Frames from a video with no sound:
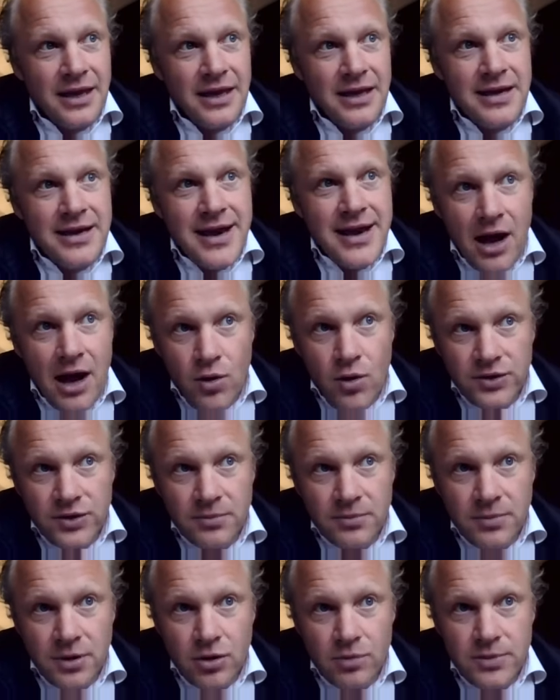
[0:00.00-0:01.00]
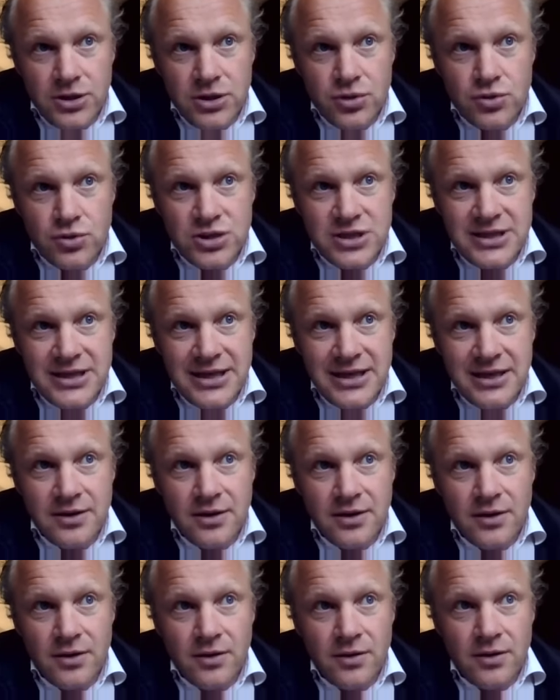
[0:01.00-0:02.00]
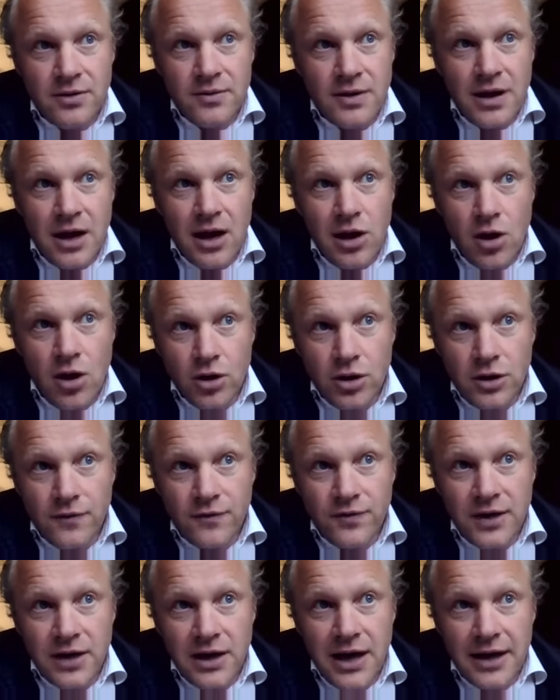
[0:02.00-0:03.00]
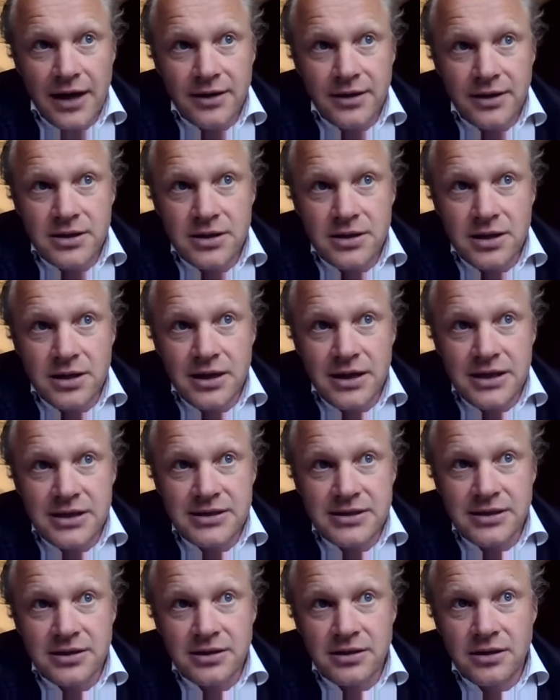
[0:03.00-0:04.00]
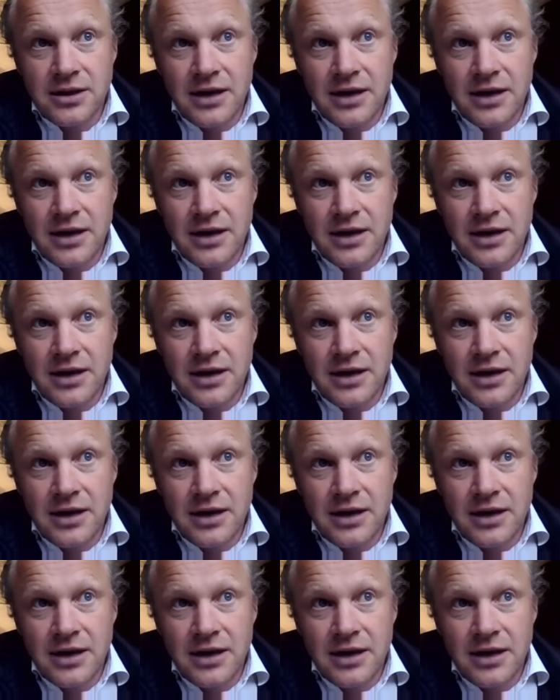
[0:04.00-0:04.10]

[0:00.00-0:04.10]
Now at the moment, you see a lot of the London listed